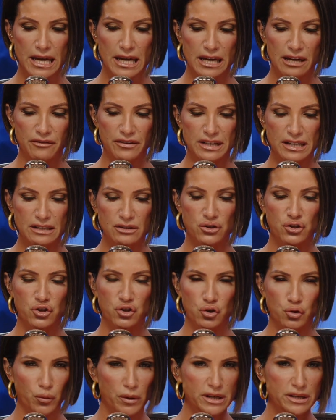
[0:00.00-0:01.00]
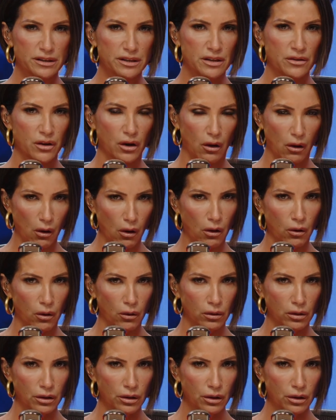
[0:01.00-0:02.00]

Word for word: If it didn't strengthen the whole,